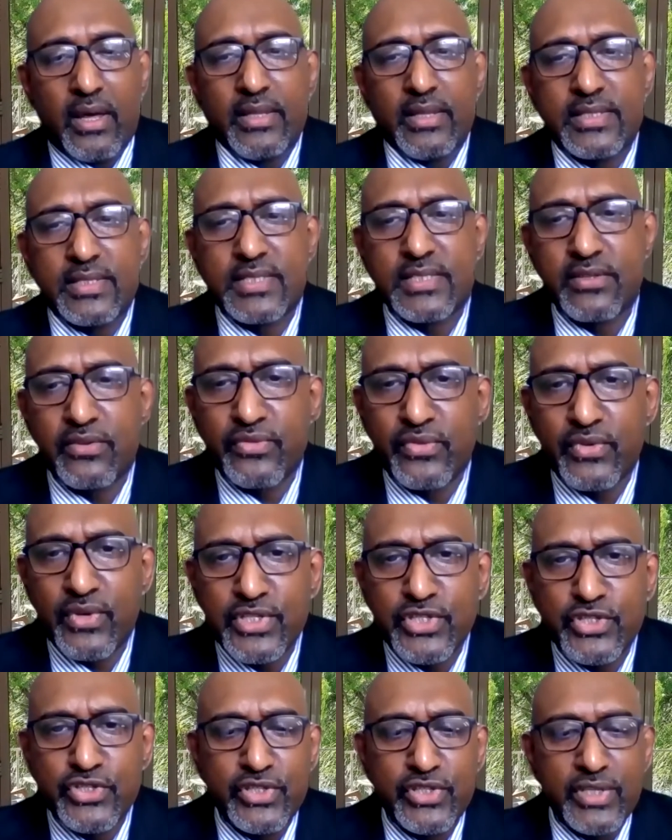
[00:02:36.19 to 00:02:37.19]
This is the
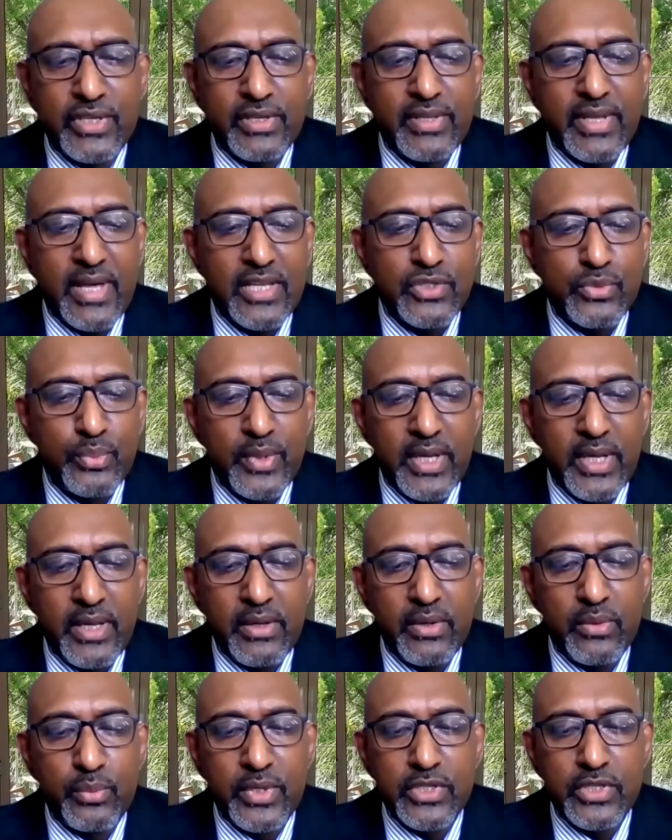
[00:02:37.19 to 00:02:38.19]
first year that
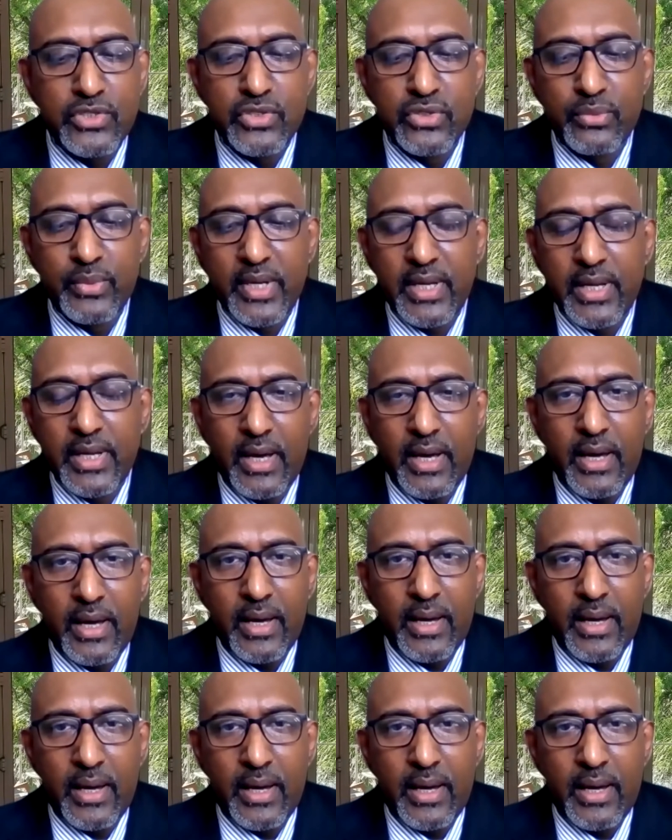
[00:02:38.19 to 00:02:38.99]
we're doing